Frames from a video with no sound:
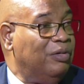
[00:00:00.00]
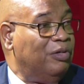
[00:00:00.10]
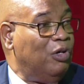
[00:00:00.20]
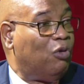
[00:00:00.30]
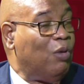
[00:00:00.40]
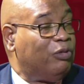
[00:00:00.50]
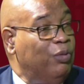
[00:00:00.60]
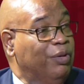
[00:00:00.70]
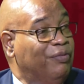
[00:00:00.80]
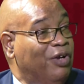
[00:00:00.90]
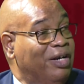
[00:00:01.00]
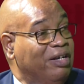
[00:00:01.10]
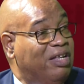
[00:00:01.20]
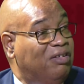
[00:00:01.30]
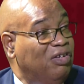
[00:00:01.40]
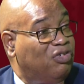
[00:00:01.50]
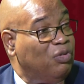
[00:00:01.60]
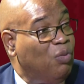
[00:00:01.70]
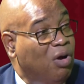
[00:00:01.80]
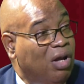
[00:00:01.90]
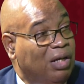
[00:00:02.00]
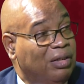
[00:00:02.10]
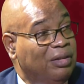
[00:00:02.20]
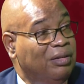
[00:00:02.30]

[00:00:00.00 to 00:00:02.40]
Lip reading: Look what we would have done at the Kitty Sea Wall.